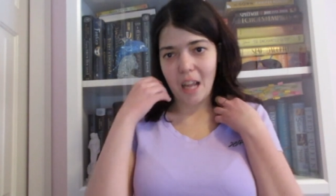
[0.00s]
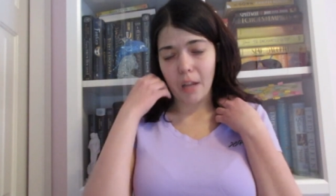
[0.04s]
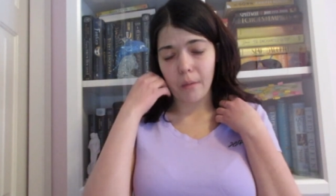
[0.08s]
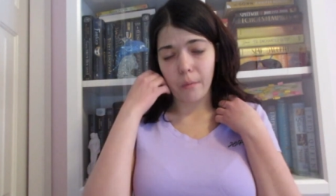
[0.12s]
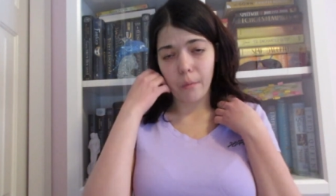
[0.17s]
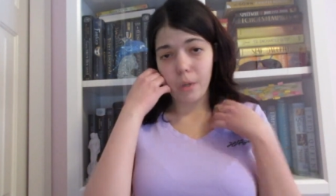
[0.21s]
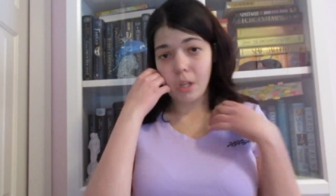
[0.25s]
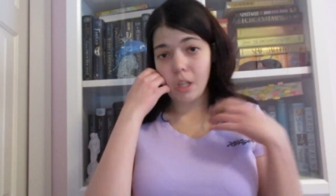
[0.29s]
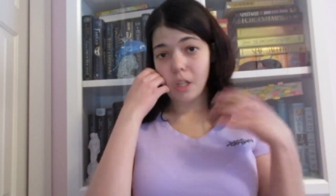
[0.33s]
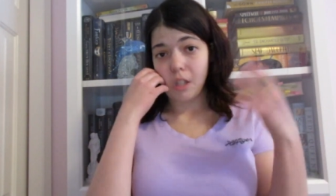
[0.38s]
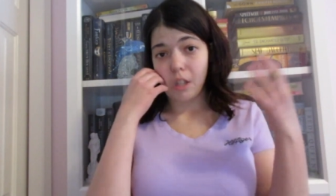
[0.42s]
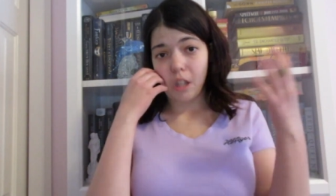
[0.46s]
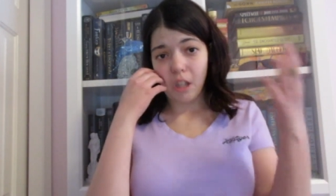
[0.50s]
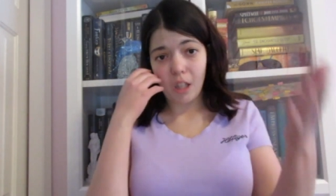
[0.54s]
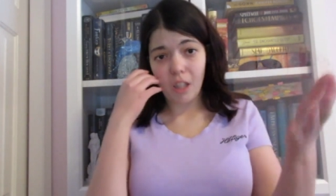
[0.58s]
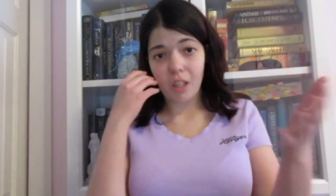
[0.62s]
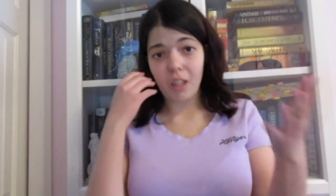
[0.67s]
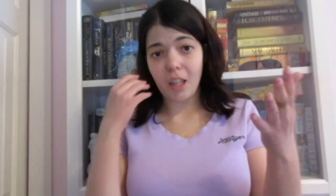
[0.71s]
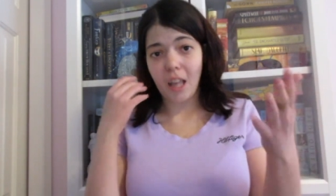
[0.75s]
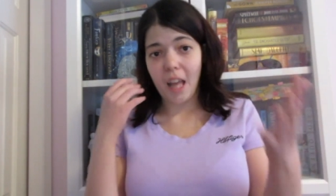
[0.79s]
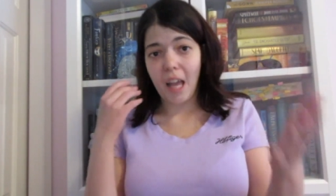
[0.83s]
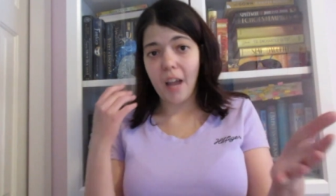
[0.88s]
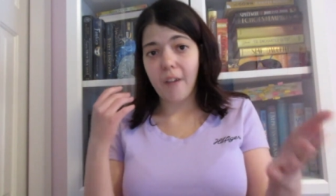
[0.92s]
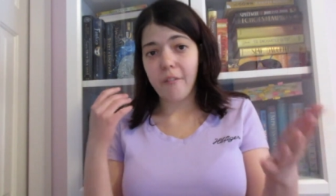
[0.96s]
And we
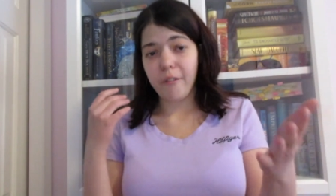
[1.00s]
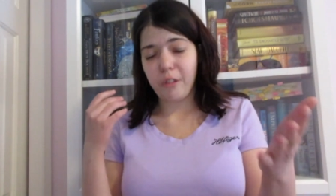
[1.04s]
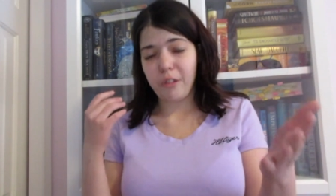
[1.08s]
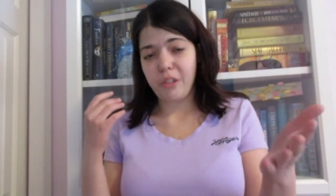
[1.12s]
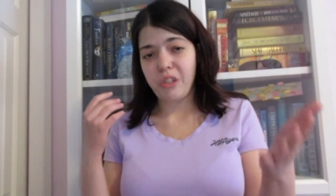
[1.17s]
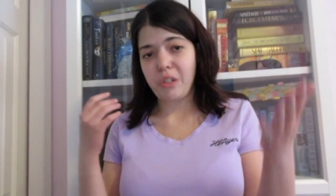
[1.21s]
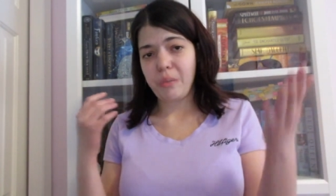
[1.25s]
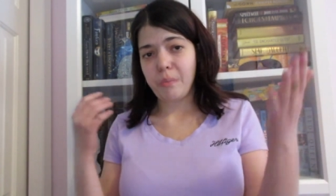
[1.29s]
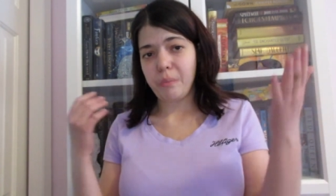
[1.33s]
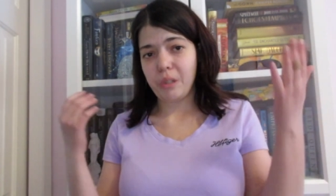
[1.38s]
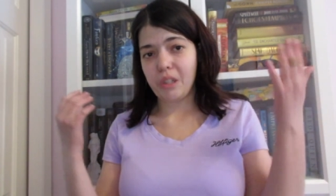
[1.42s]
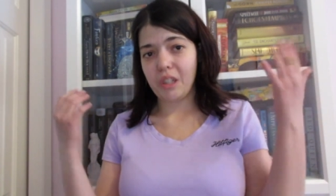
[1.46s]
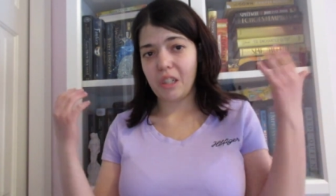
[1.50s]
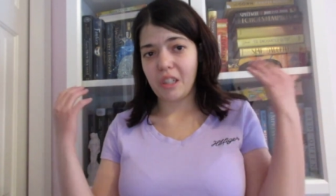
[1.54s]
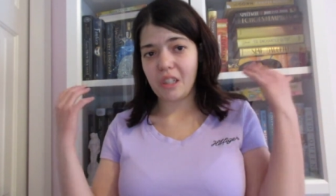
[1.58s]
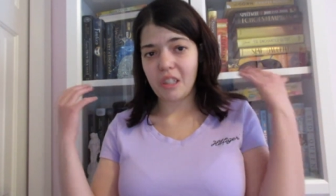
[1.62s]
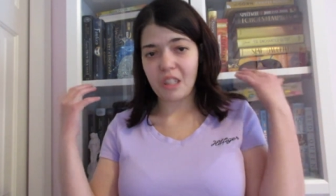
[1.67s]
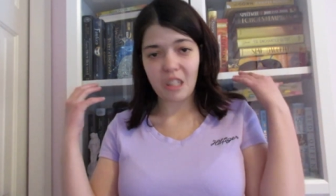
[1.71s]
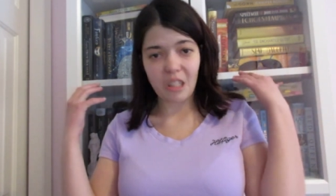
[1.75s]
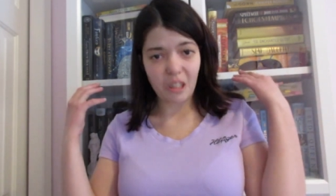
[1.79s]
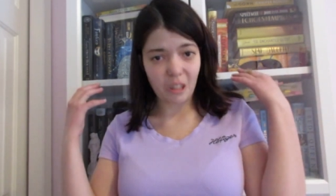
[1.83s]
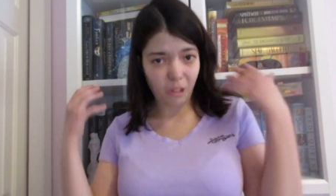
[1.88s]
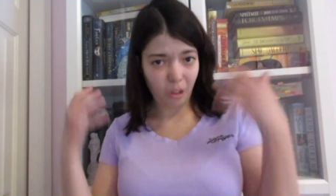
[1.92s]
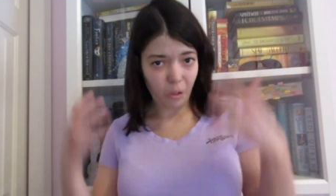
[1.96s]
still have those
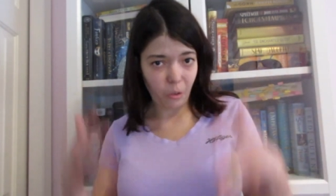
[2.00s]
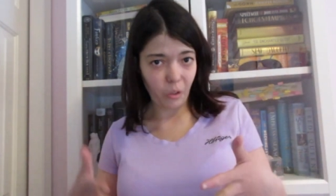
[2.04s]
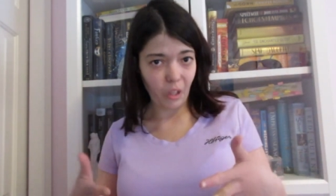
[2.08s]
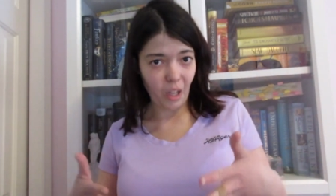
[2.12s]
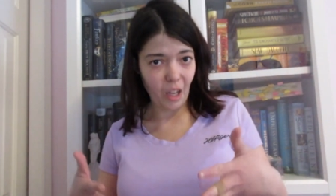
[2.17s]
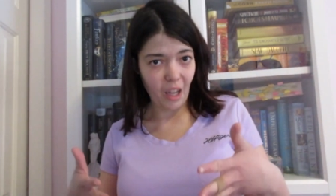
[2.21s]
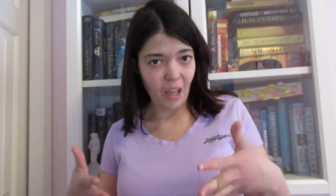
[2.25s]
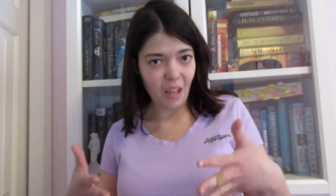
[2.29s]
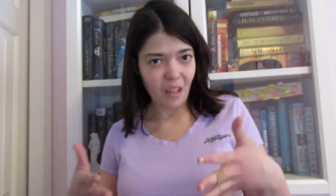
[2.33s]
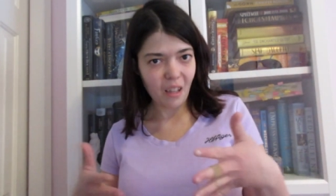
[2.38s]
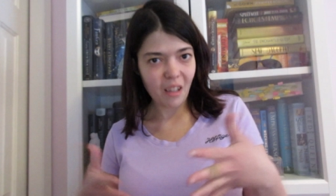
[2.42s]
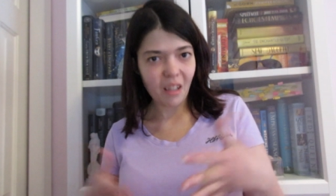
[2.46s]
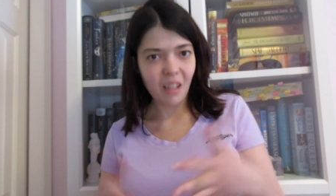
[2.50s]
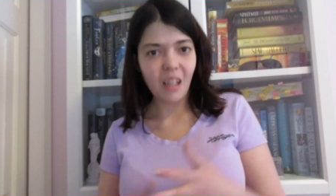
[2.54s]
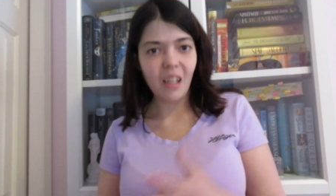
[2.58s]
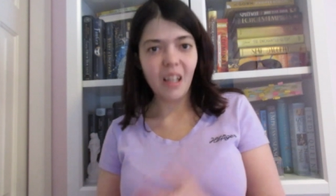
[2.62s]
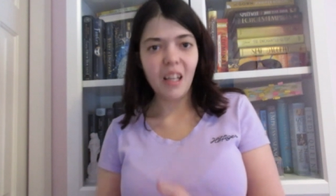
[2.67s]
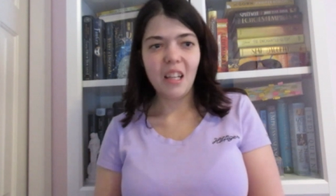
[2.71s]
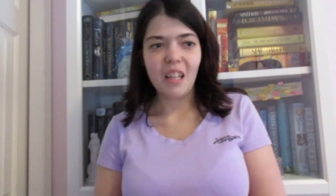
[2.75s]
books today.